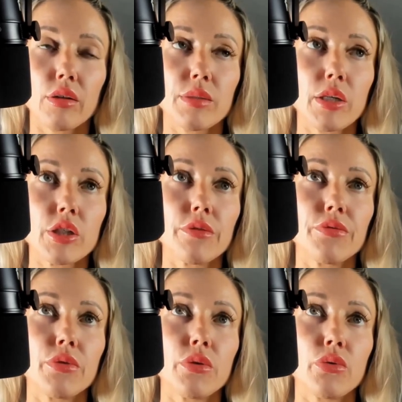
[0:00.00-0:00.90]
especially
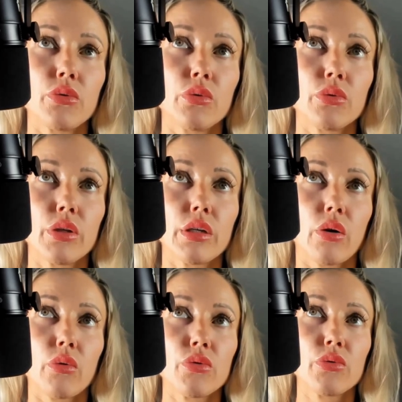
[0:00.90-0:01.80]
if you
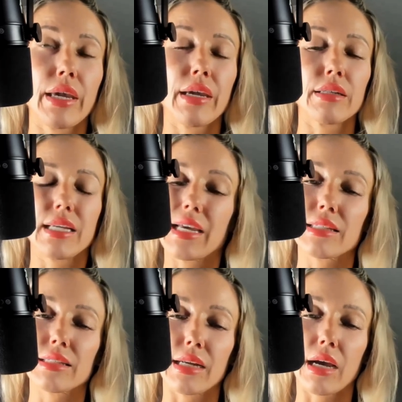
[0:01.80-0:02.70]
can't
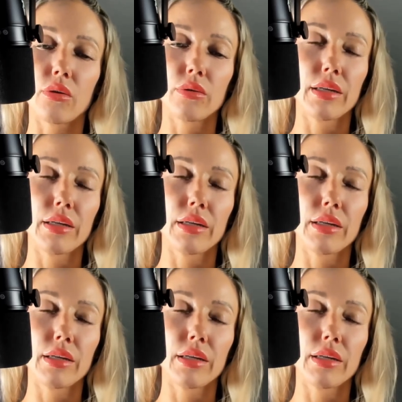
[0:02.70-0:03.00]
test it out.